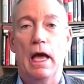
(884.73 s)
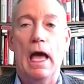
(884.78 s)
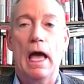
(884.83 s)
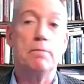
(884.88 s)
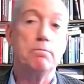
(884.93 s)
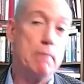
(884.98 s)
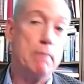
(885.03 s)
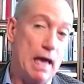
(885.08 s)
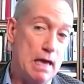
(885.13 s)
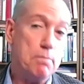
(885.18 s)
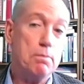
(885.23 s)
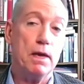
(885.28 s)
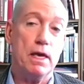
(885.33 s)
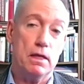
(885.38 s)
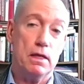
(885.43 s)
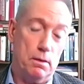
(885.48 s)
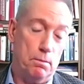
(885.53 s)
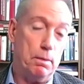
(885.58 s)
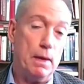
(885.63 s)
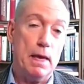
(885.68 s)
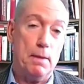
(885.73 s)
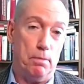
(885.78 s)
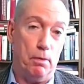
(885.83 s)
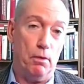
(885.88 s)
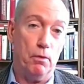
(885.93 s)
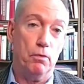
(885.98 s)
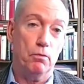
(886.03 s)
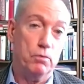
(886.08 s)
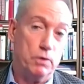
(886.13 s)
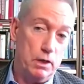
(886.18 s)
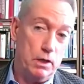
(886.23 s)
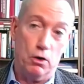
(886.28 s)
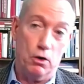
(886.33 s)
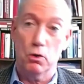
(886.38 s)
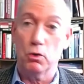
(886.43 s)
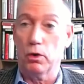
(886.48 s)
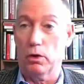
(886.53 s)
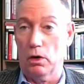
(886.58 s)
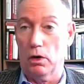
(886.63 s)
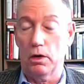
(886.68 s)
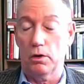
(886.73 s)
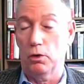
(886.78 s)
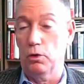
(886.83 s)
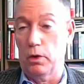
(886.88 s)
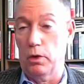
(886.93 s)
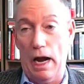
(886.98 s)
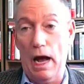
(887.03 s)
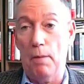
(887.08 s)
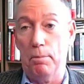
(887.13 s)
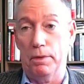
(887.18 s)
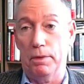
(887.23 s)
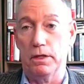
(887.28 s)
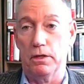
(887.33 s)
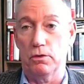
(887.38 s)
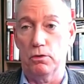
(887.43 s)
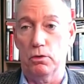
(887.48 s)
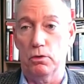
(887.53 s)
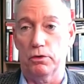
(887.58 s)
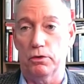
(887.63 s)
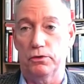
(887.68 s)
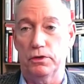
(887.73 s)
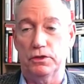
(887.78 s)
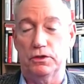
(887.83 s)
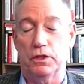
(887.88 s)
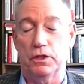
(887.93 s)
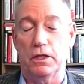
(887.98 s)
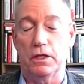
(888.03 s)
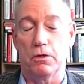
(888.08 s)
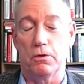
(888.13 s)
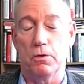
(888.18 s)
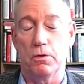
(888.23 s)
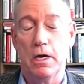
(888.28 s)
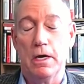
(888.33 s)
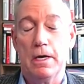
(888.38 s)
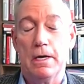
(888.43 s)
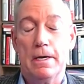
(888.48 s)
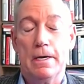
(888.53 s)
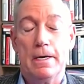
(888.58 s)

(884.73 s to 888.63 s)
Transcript: And maybe the people, you know, who are helping you, who are assisting you.